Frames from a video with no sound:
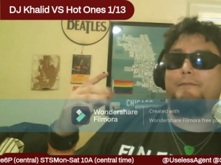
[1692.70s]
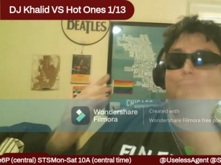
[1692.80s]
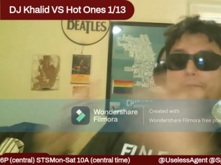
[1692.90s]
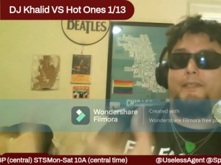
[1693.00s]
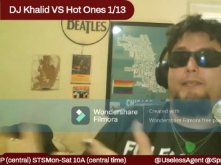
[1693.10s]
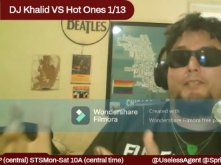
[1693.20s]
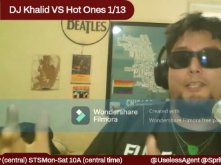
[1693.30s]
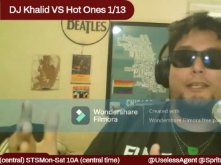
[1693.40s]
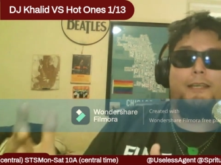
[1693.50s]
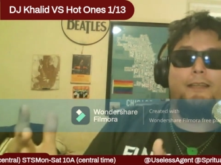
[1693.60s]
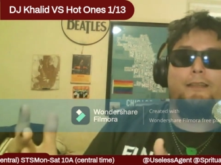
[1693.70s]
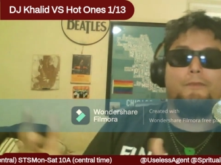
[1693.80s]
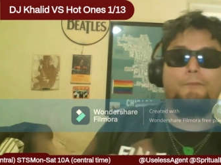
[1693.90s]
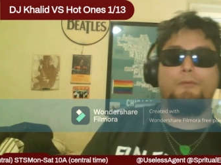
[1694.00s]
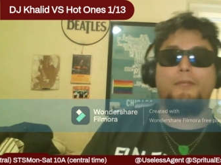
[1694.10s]
shit
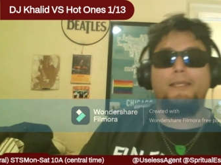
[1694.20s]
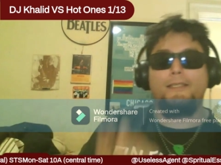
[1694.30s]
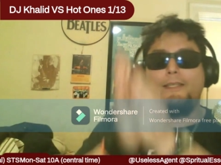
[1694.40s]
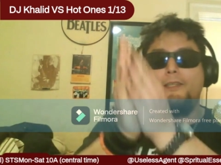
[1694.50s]
pleasing